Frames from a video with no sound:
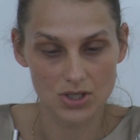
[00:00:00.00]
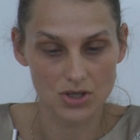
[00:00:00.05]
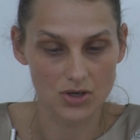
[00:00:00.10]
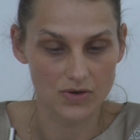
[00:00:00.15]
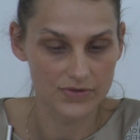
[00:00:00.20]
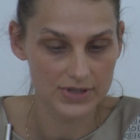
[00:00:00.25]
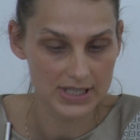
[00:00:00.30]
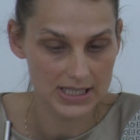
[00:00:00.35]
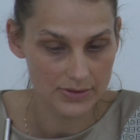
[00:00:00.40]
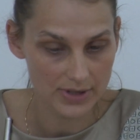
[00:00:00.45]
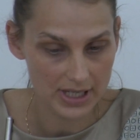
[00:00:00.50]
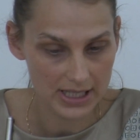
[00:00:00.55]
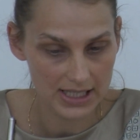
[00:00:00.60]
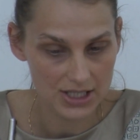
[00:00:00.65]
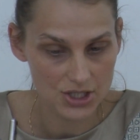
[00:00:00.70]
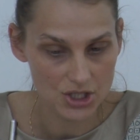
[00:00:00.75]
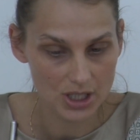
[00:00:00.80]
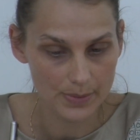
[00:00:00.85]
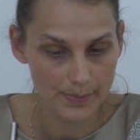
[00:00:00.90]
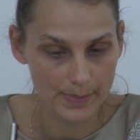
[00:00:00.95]
of
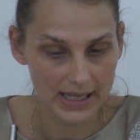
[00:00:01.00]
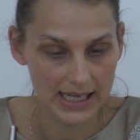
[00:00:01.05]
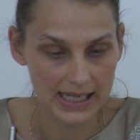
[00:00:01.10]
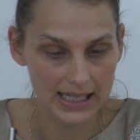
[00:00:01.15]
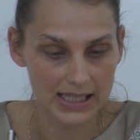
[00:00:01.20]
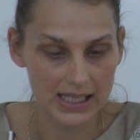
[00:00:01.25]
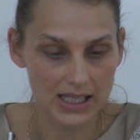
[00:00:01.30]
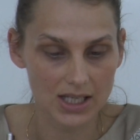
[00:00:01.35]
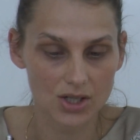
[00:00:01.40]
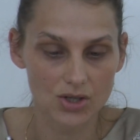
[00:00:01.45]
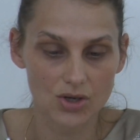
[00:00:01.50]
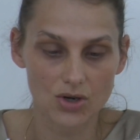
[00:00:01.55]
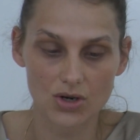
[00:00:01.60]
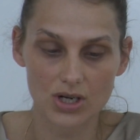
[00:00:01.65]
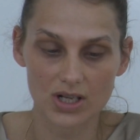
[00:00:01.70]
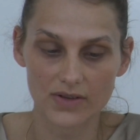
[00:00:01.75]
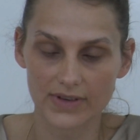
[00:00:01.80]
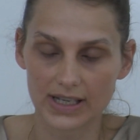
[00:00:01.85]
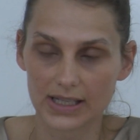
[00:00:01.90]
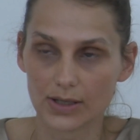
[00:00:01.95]
strategic planning or
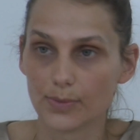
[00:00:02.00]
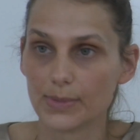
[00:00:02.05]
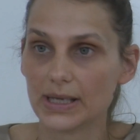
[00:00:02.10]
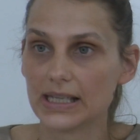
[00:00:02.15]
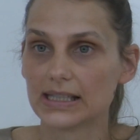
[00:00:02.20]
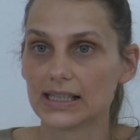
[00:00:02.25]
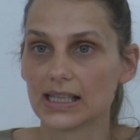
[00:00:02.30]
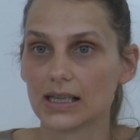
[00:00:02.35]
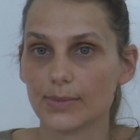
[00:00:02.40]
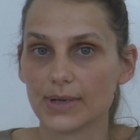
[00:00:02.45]
environmental